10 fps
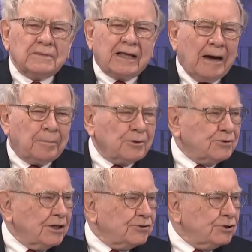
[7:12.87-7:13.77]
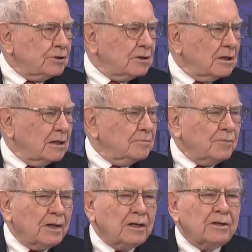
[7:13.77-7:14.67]
capitalization um,
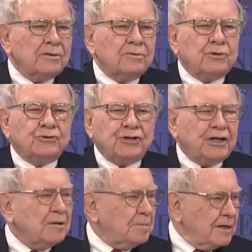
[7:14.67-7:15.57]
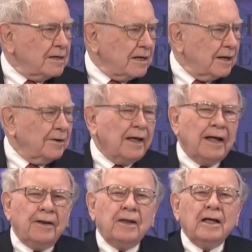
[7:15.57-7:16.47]
uh, to G D P. And,
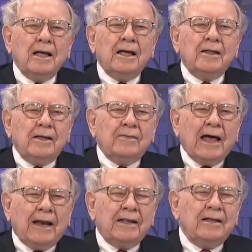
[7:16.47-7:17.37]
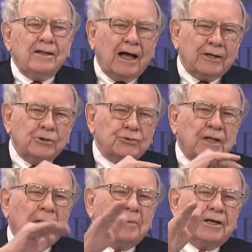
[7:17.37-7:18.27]
and that... I used
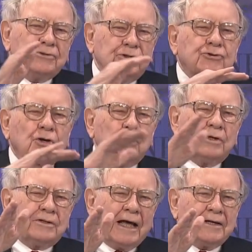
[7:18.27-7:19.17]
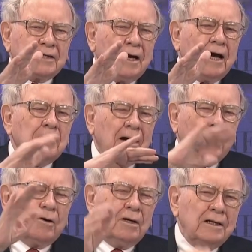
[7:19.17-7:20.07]
that because it showed at that time
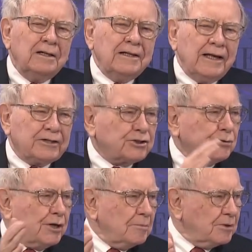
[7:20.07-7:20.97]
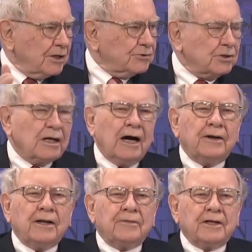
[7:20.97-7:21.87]
how extreme things had gotten.
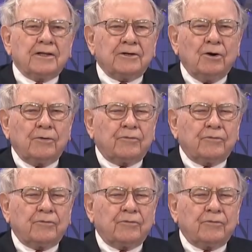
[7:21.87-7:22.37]
I think they'd gone